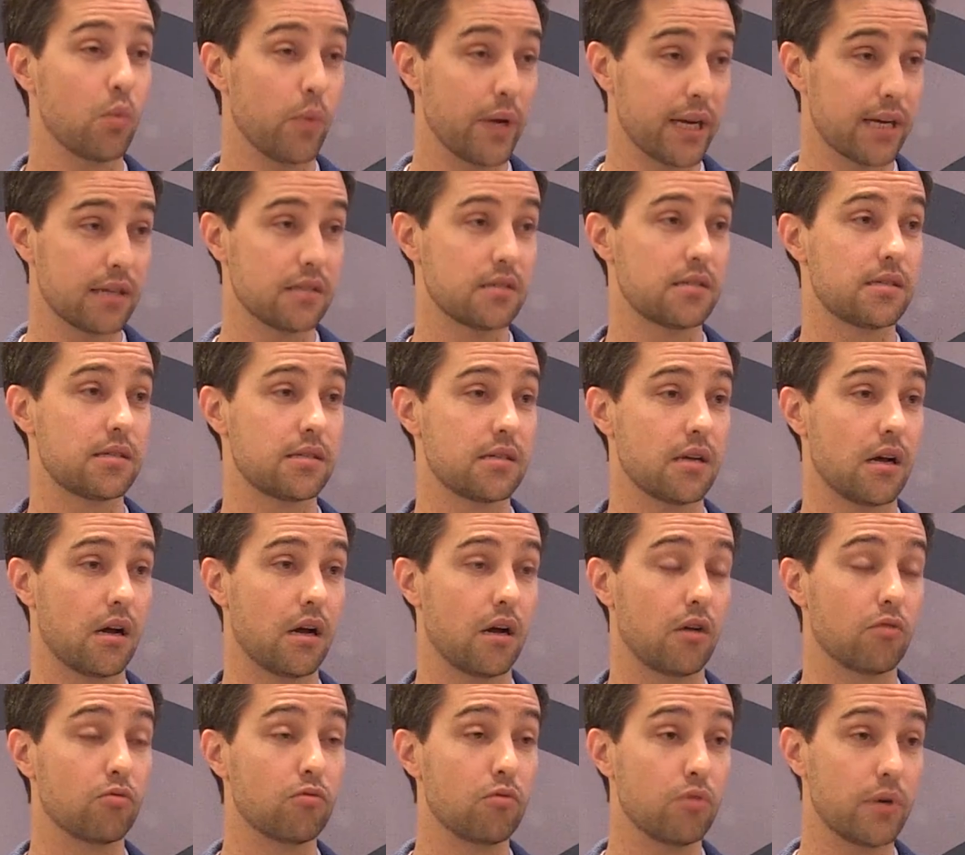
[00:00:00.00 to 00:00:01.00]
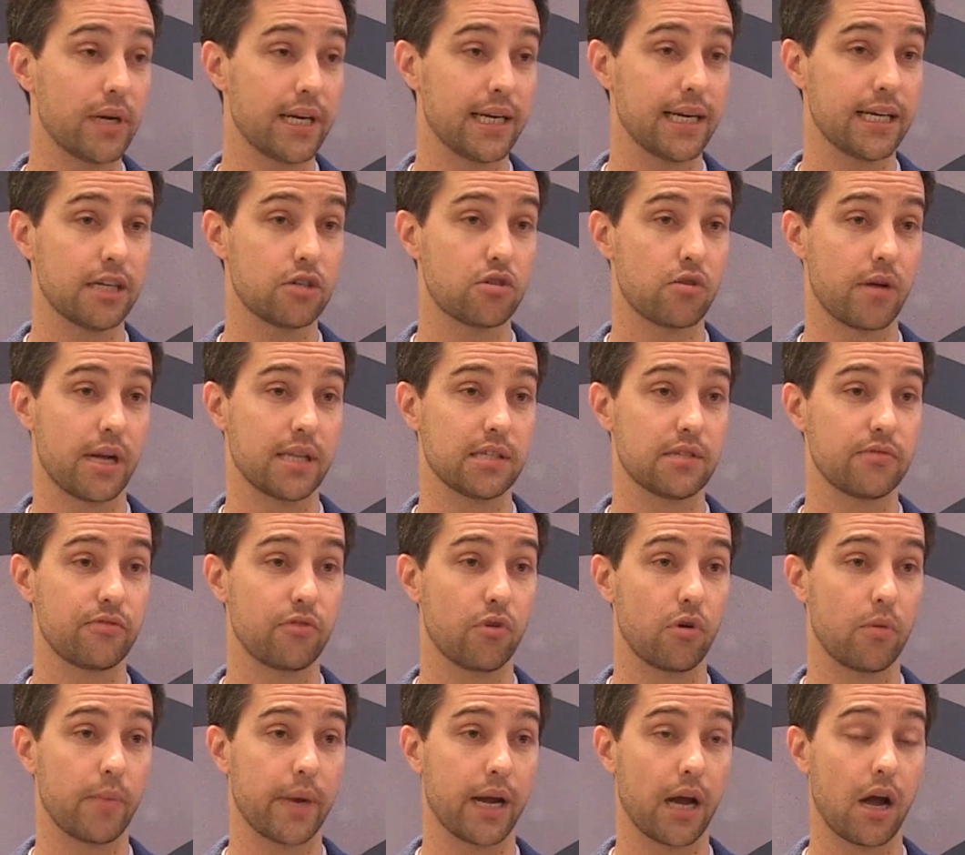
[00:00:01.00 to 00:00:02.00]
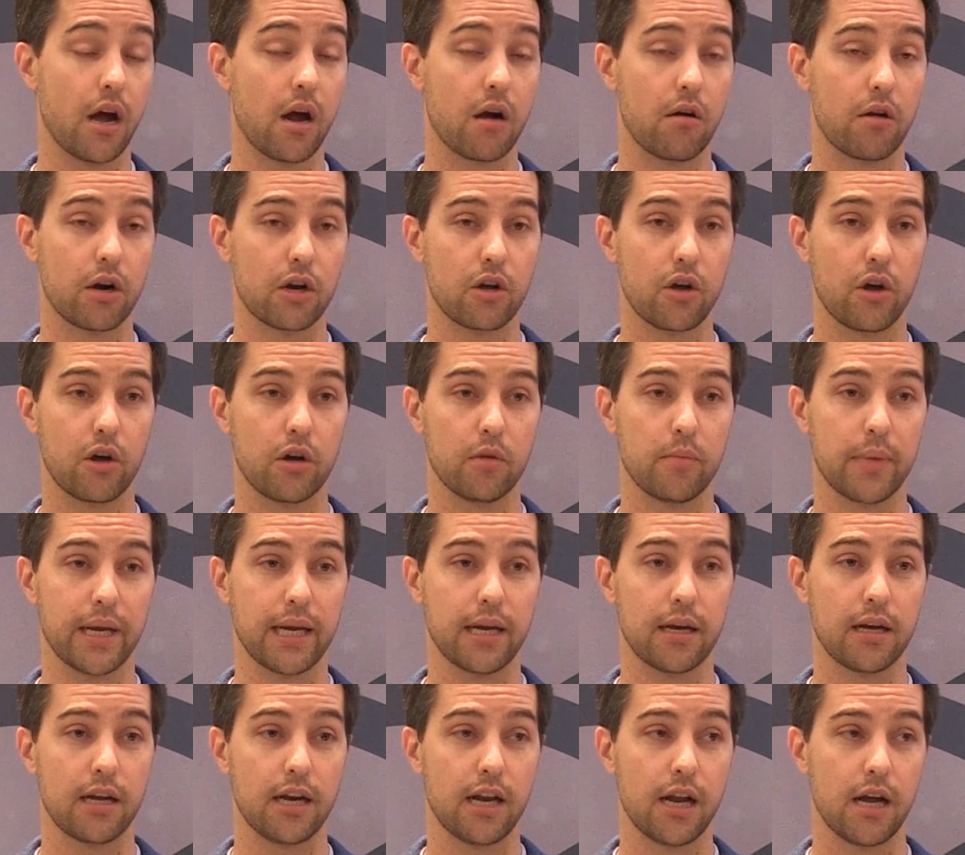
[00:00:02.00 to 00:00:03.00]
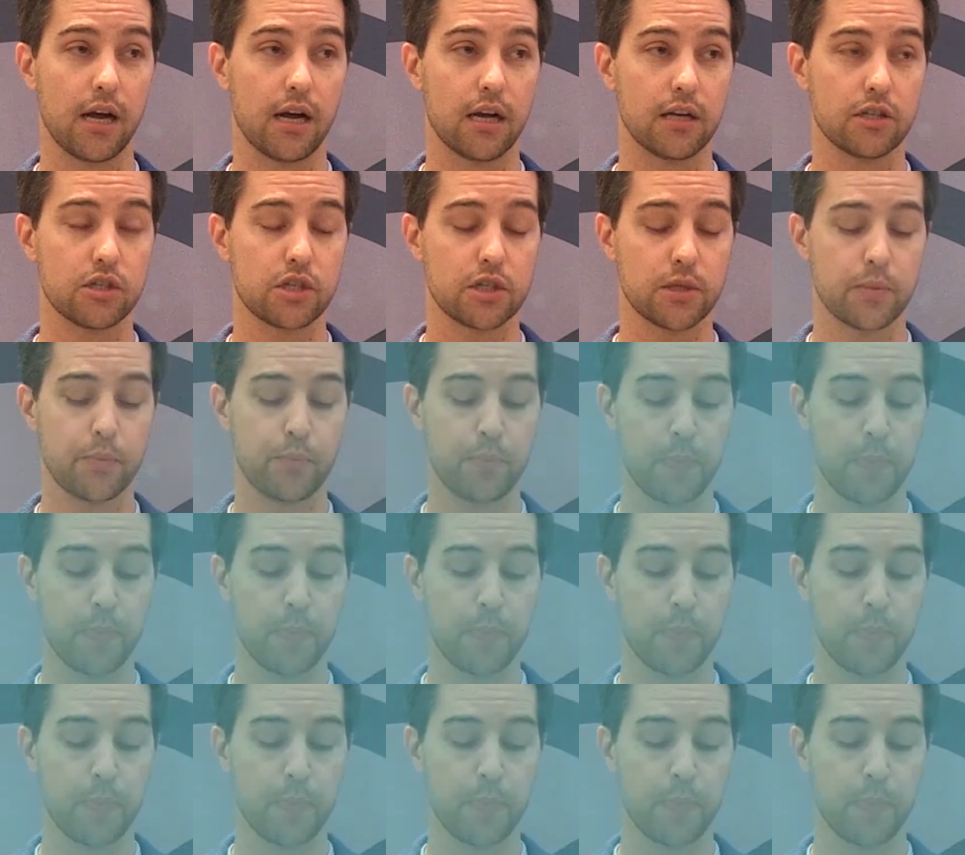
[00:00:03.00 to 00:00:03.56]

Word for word: we can start really transforming our economy at large.